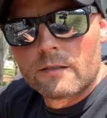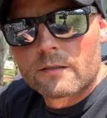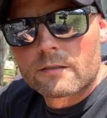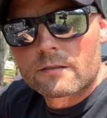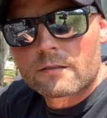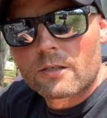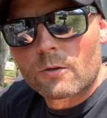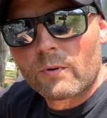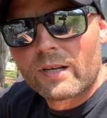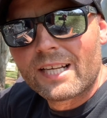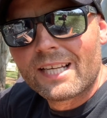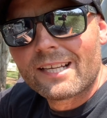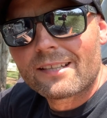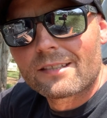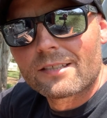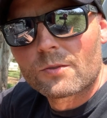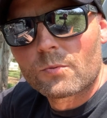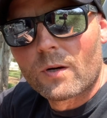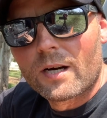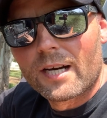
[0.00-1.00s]
So when I had
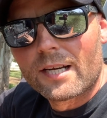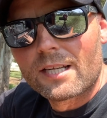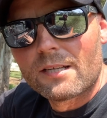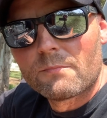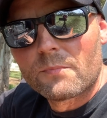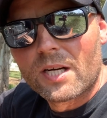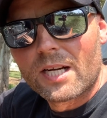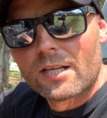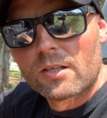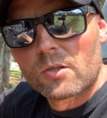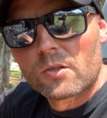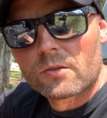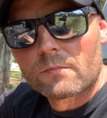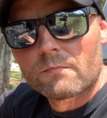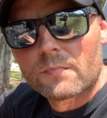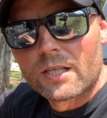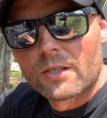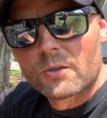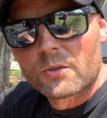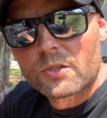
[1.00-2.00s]
this wired in by
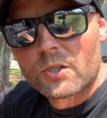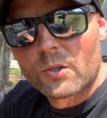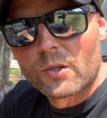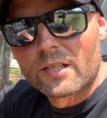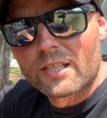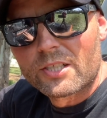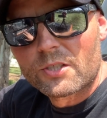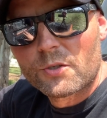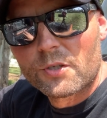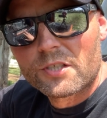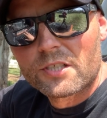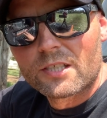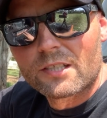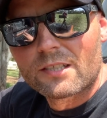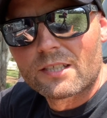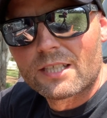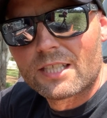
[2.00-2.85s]
my auto electrician,